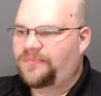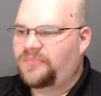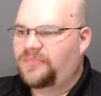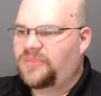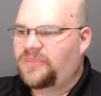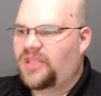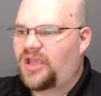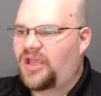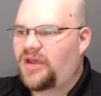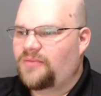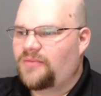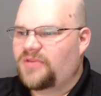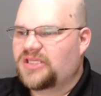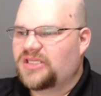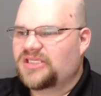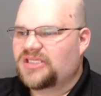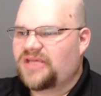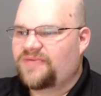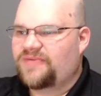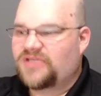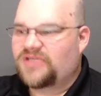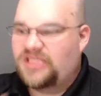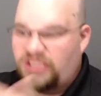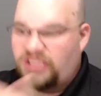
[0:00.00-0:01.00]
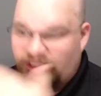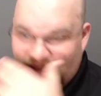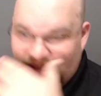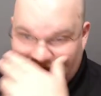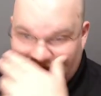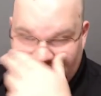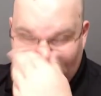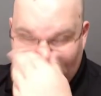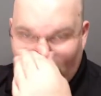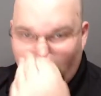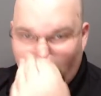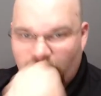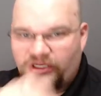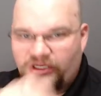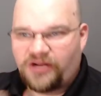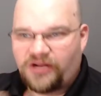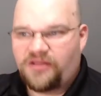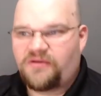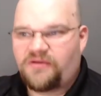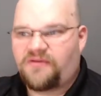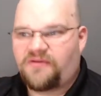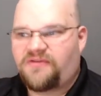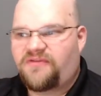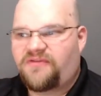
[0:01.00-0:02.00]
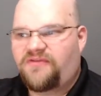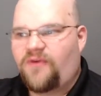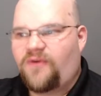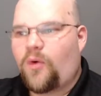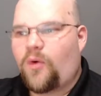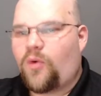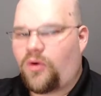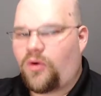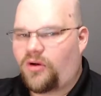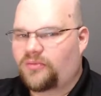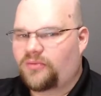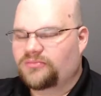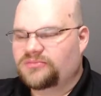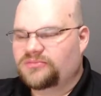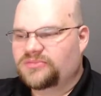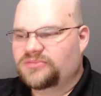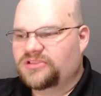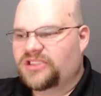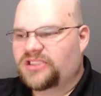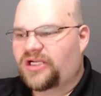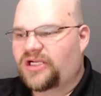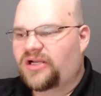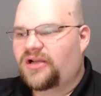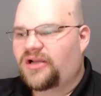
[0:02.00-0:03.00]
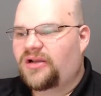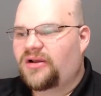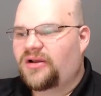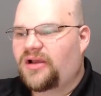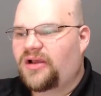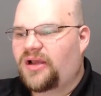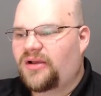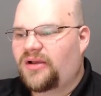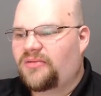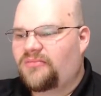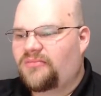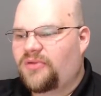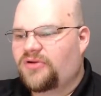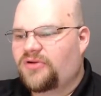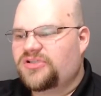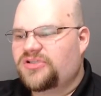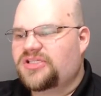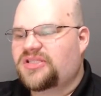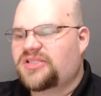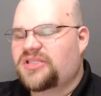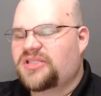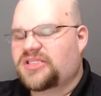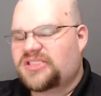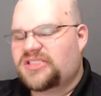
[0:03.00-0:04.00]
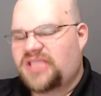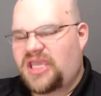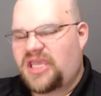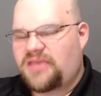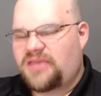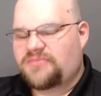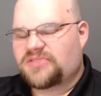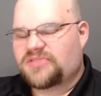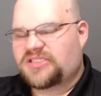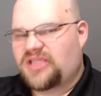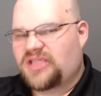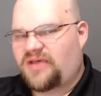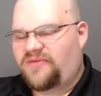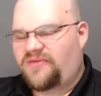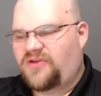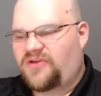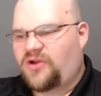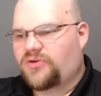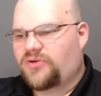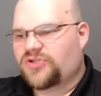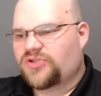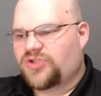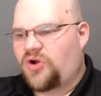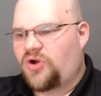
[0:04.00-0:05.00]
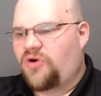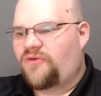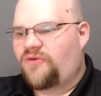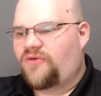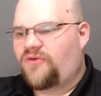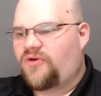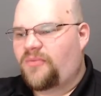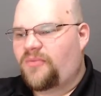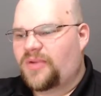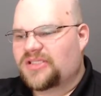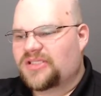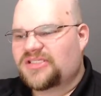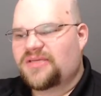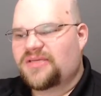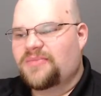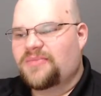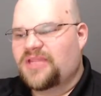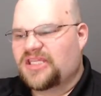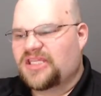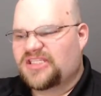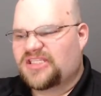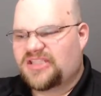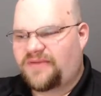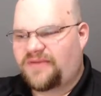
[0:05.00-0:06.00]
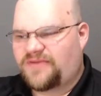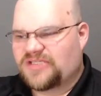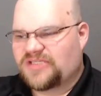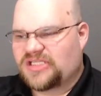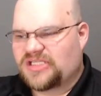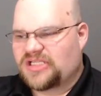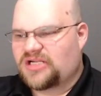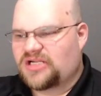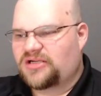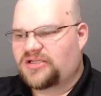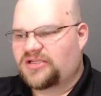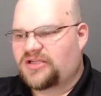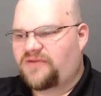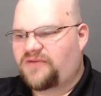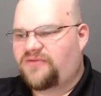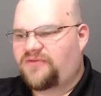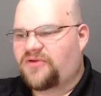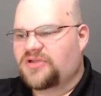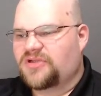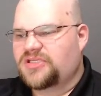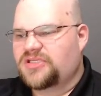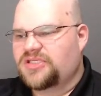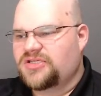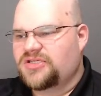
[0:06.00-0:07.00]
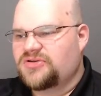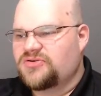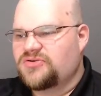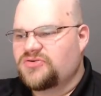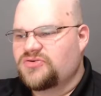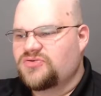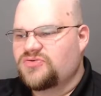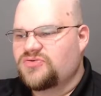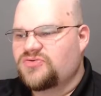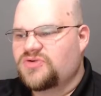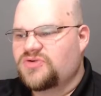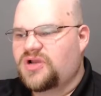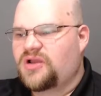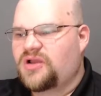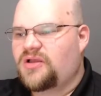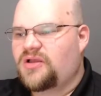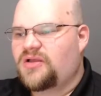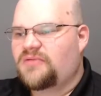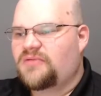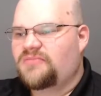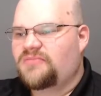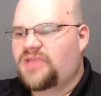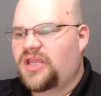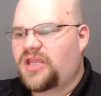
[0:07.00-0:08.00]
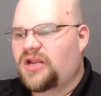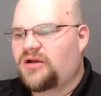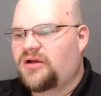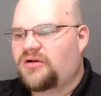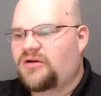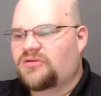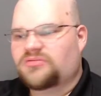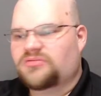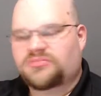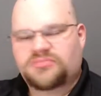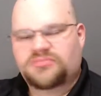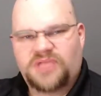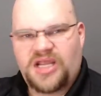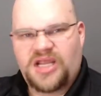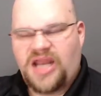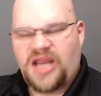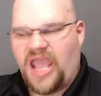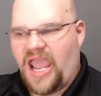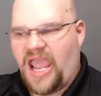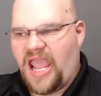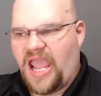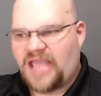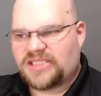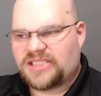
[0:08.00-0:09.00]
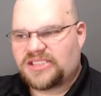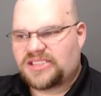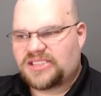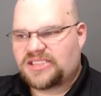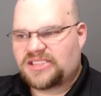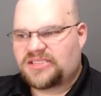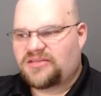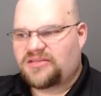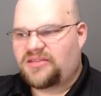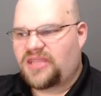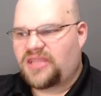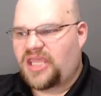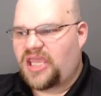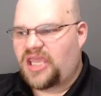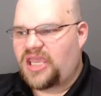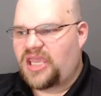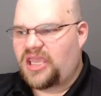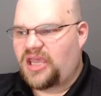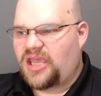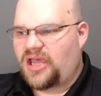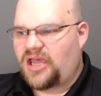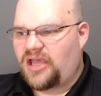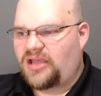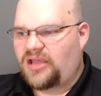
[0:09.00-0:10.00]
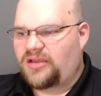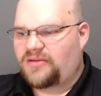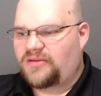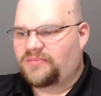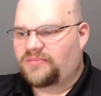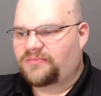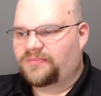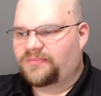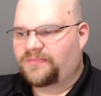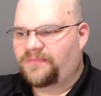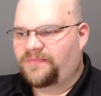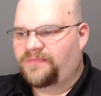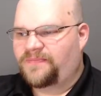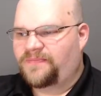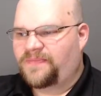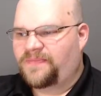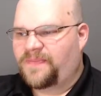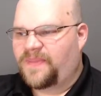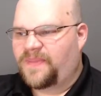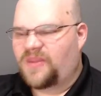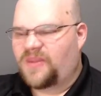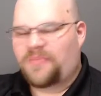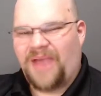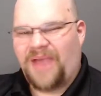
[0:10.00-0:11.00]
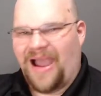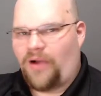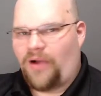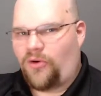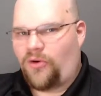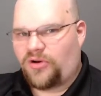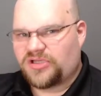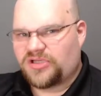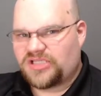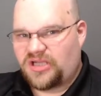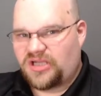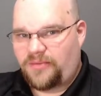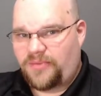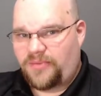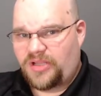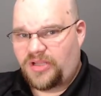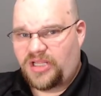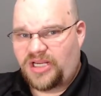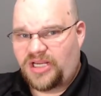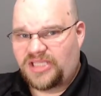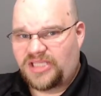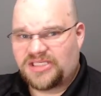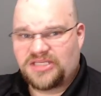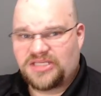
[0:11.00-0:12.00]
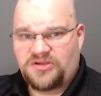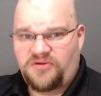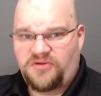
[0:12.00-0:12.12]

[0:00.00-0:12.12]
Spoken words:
Because obviously this is a whole other form. Most of the same stuff goes over, but some of the stuff is a little different to, enhance the powers and abilities the new